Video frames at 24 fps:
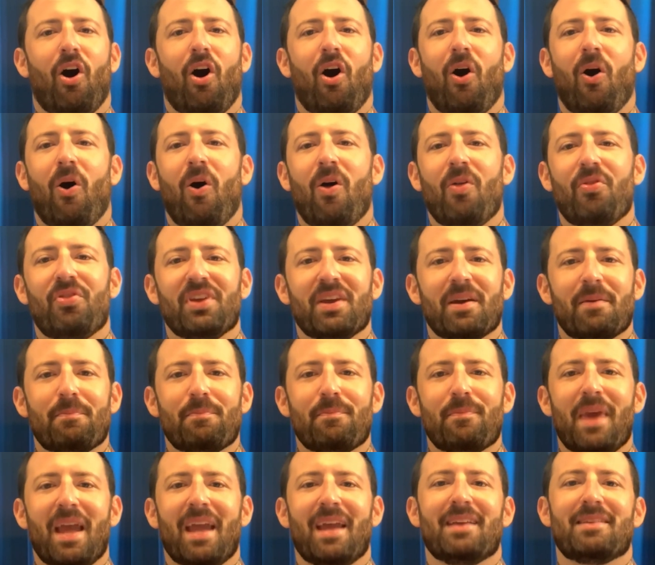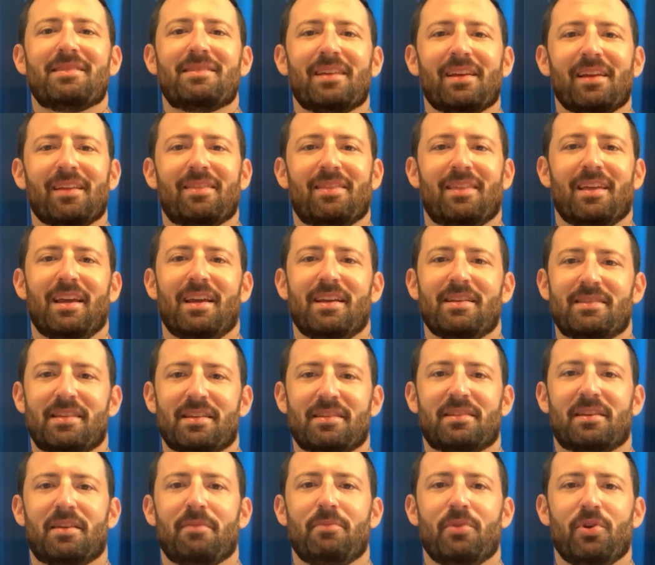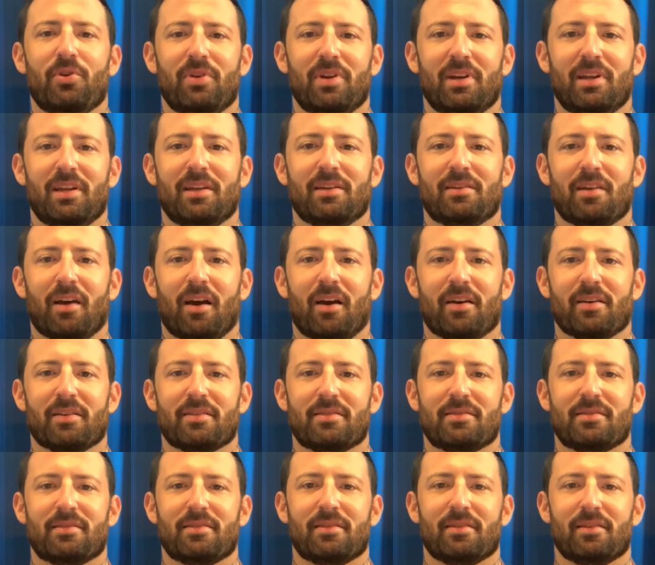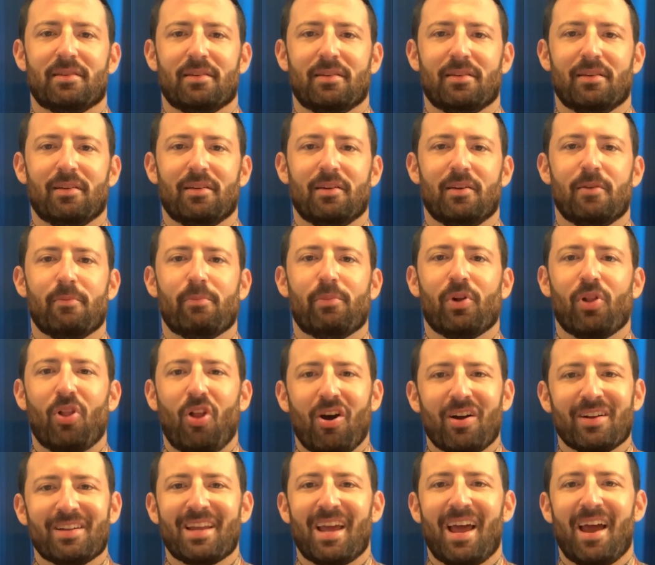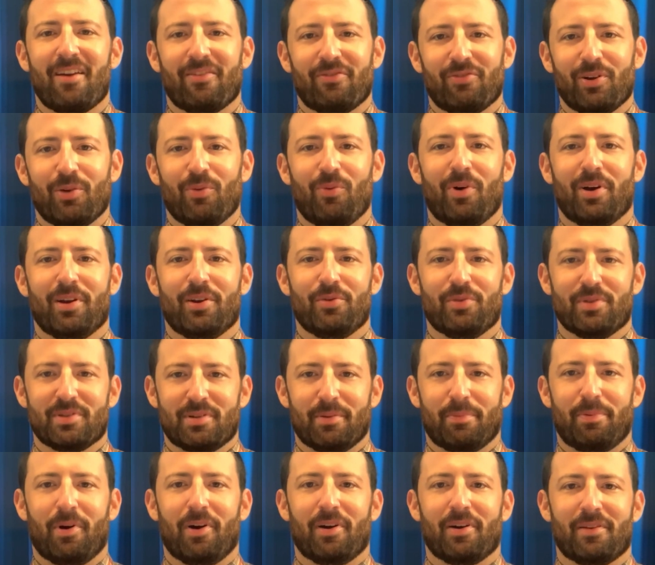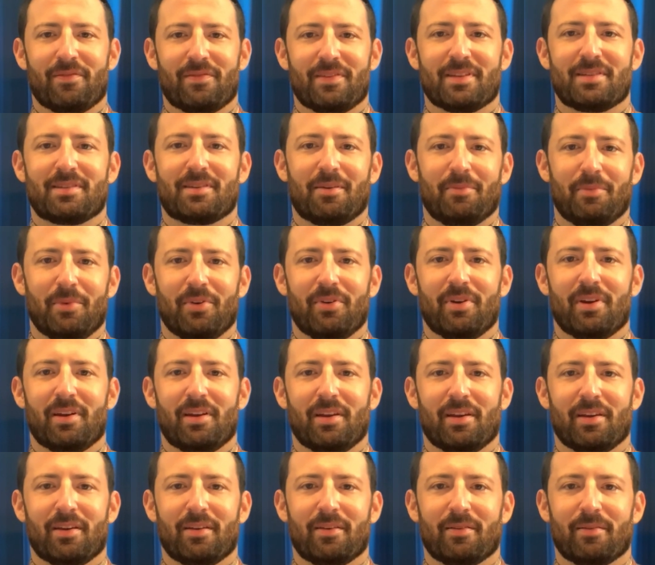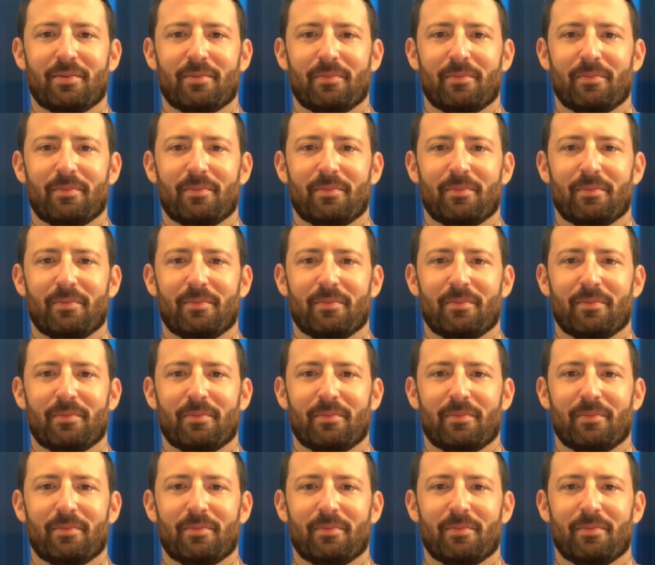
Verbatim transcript: All the amazing things this community does belong to everyone who is a part of this community.